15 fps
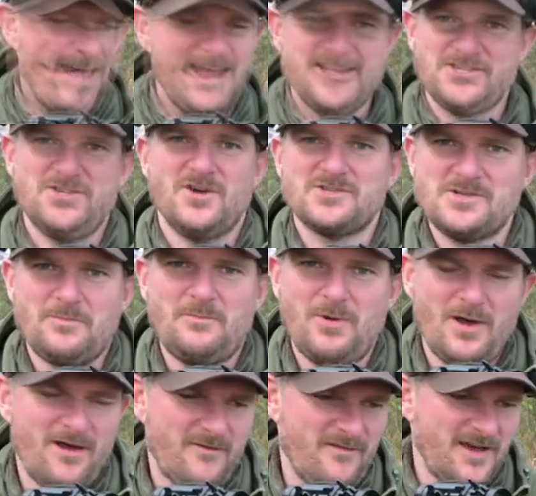It's not a
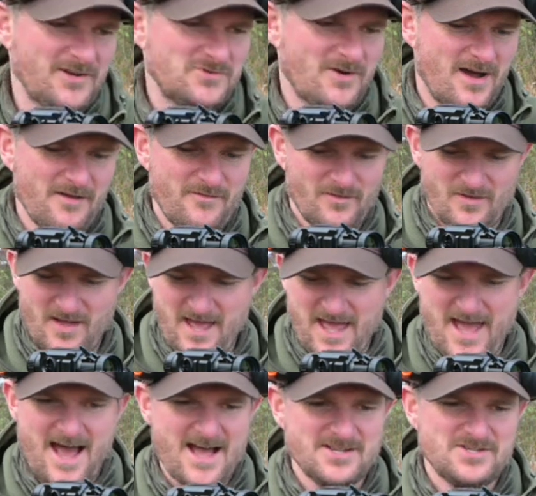perfect rifle.
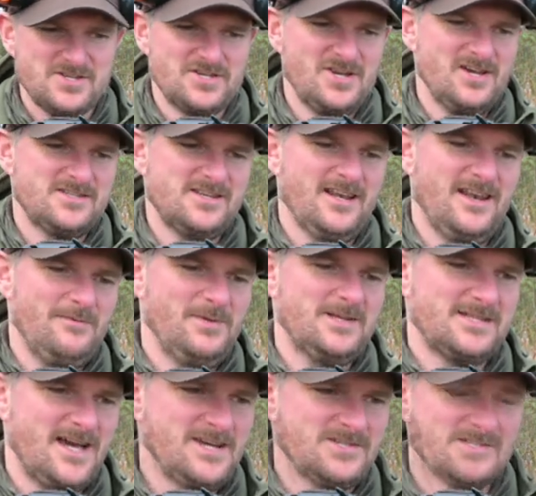It has certain
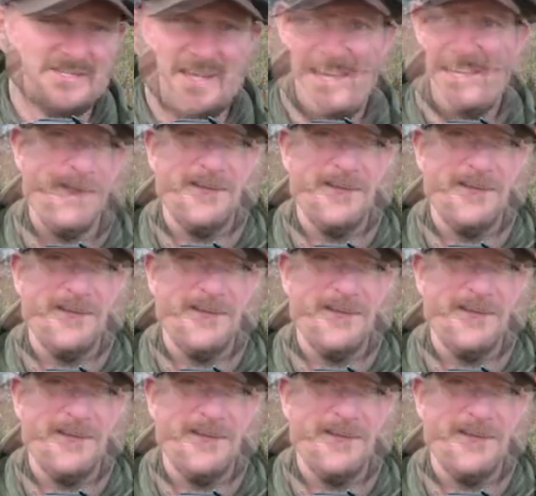limitations.